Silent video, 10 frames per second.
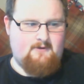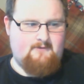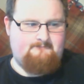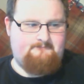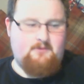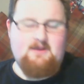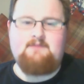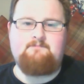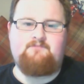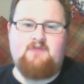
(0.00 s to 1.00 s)
for me,
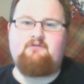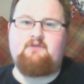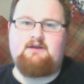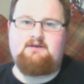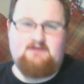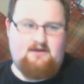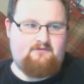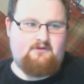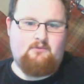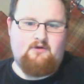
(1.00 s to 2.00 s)

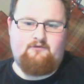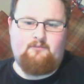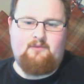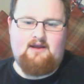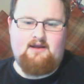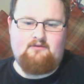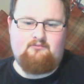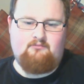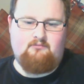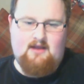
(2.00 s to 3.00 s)
definitely worth a buy.
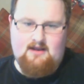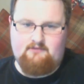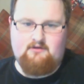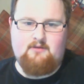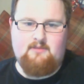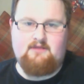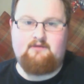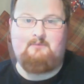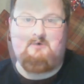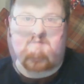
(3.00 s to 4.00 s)
Highly recommend this
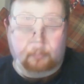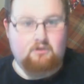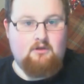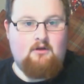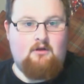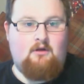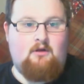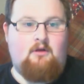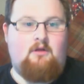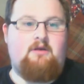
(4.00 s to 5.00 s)
box set.
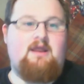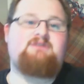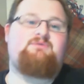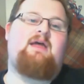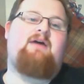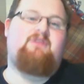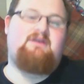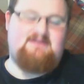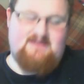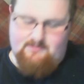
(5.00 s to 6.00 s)
Next we have
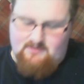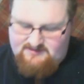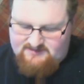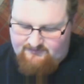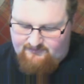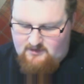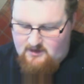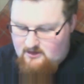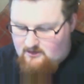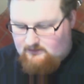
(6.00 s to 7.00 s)
the Demons of
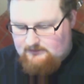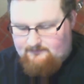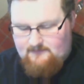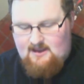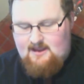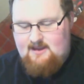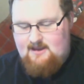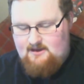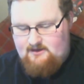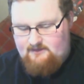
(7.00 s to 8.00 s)
Nergal,
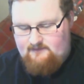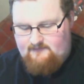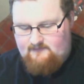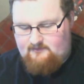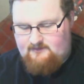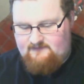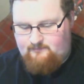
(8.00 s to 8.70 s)
and this